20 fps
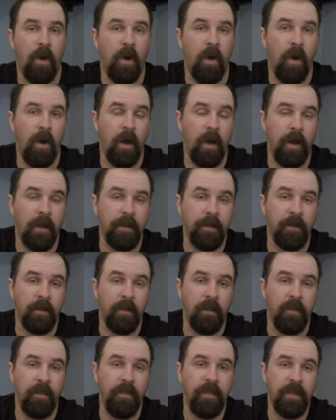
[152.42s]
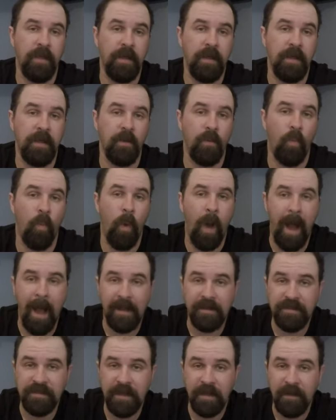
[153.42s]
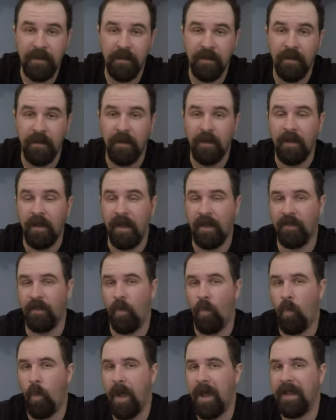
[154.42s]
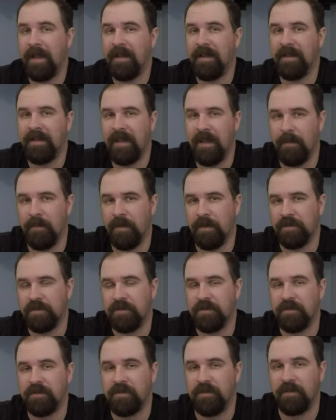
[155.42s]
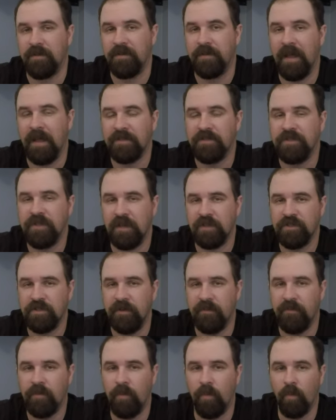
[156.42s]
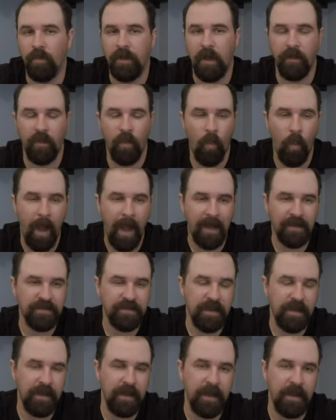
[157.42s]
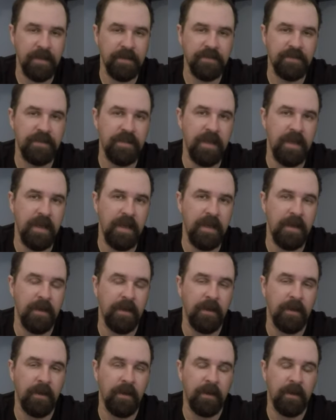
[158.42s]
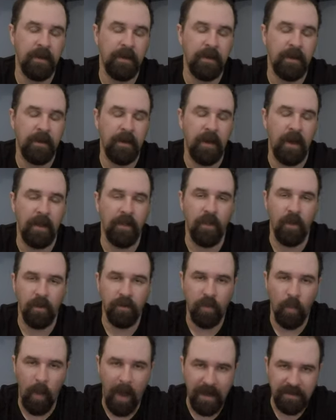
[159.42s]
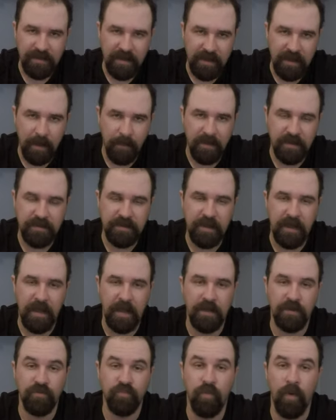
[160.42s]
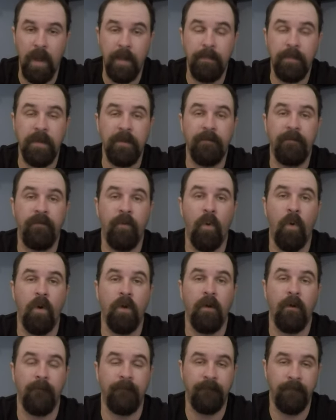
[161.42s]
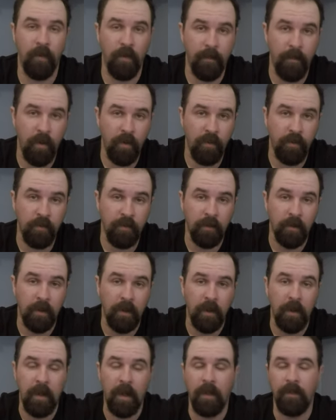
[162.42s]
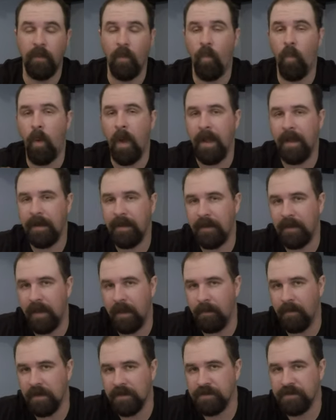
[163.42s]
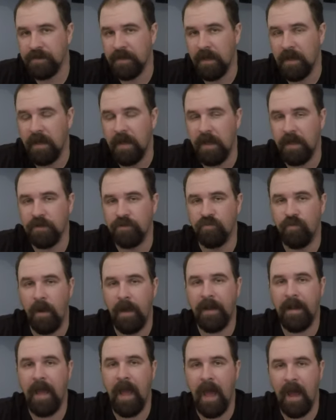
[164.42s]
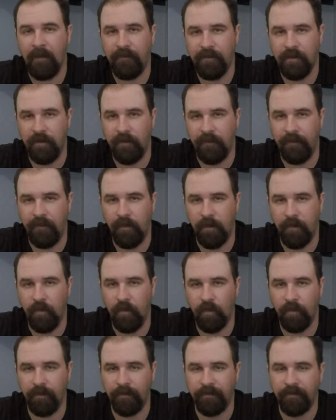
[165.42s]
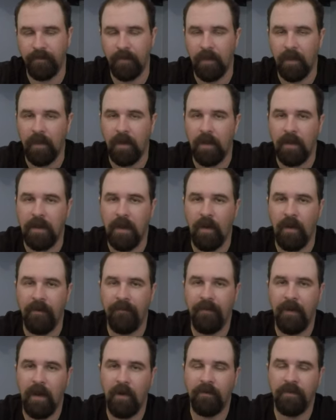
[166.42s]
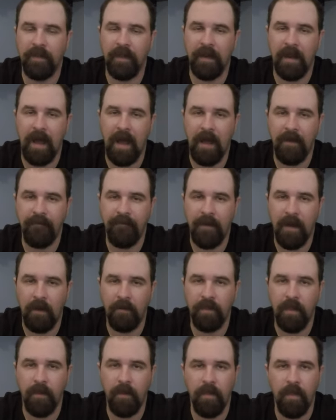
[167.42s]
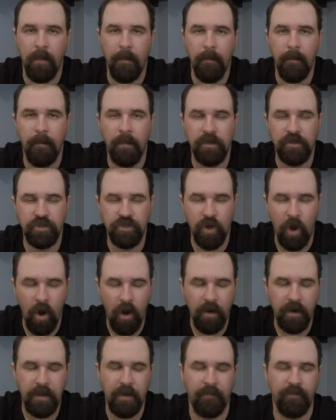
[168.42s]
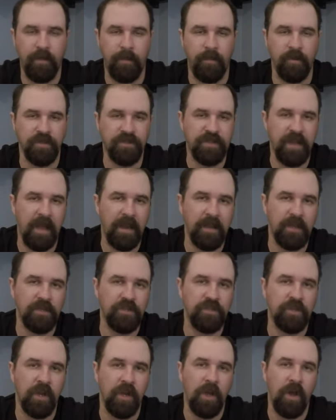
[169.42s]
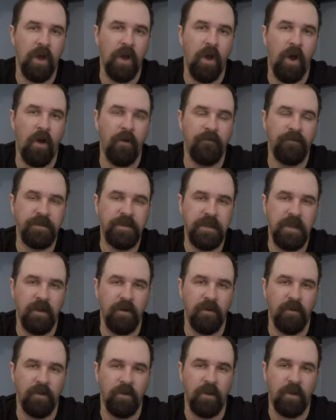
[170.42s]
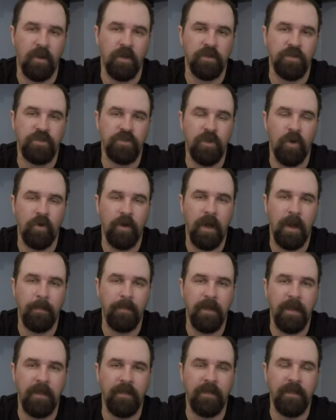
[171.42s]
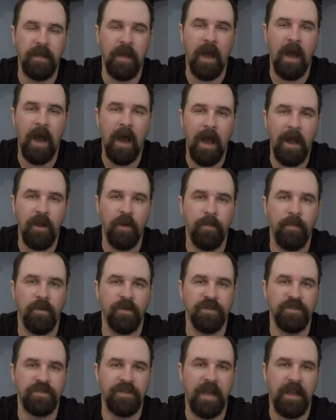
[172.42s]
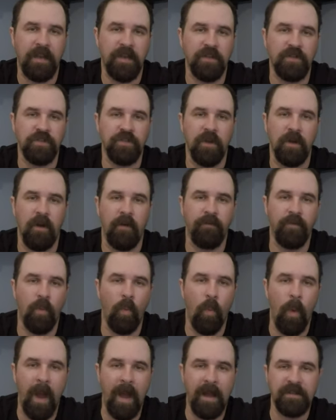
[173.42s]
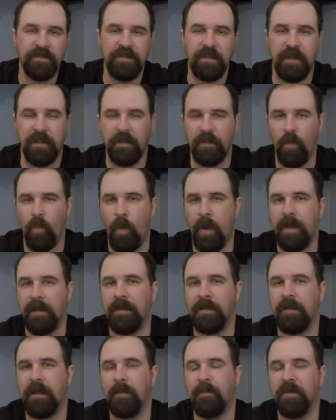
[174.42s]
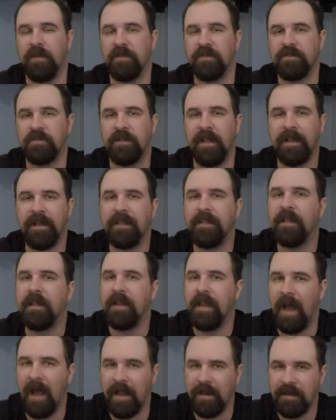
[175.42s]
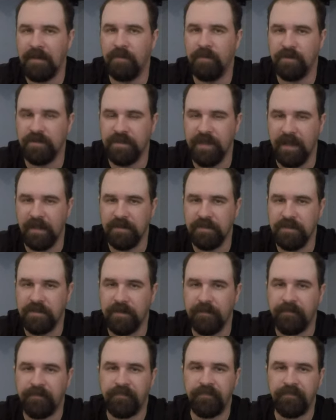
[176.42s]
on the waxing and the waning gibbous, that section of the moon. Now, the waxing is the waxing gibbous is right before a full moon, and the waning gibbous is right after a full moon. Now, I found that the majority of the percentage of deer showed up in the higher percentage of the waxing and the waning gibbous, like in the 90%.